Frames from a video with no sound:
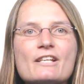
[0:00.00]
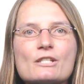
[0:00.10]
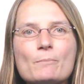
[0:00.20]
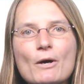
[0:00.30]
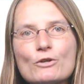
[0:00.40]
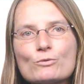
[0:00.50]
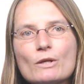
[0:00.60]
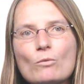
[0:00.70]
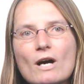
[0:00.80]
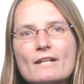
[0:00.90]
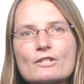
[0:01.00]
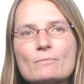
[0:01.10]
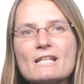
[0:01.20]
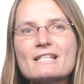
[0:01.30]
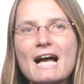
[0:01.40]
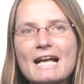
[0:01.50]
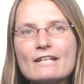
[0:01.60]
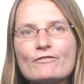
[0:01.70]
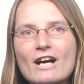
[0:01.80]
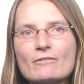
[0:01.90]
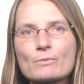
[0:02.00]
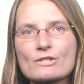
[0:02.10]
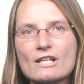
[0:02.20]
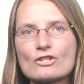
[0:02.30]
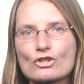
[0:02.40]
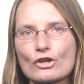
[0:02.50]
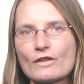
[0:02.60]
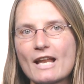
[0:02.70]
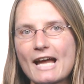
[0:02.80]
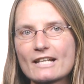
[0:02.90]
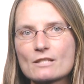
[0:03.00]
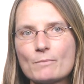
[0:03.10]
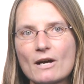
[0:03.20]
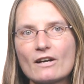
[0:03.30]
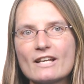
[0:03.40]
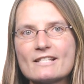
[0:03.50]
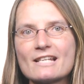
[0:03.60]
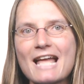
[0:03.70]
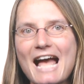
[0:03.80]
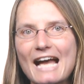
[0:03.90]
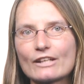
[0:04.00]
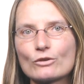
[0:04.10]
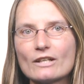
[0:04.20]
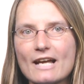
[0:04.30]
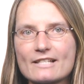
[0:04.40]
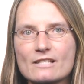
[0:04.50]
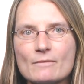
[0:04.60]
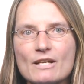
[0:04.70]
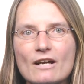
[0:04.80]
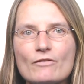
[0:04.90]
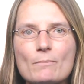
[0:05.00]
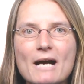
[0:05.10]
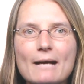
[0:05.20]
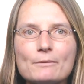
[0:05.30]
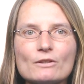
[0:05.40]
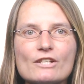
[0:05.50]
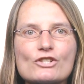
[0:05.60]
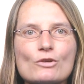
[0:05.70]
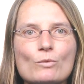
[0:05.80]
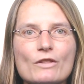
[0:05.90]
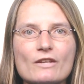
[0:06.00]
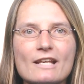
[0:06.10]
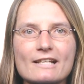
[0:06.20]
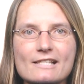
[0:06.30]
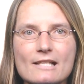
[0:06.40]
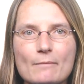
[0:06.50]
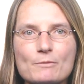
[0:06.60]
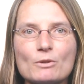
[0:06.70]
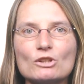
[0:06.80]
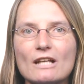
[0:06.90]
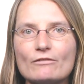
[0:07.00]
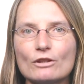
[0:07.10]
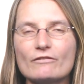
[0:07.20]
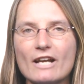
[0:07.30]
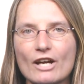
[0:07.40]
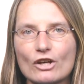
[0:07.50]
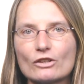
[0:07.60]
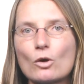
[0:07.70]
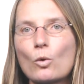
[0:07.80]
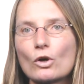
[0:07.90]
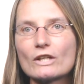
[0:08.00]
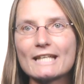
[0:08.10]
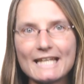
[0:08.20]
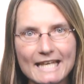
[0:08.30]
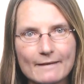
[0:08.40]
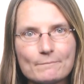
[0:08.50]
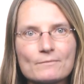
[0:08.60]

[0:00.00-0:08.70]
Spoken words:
Suppose we want to be 95% sure that X bar is an accurate estimate of the population with an acceptable level of error, or E.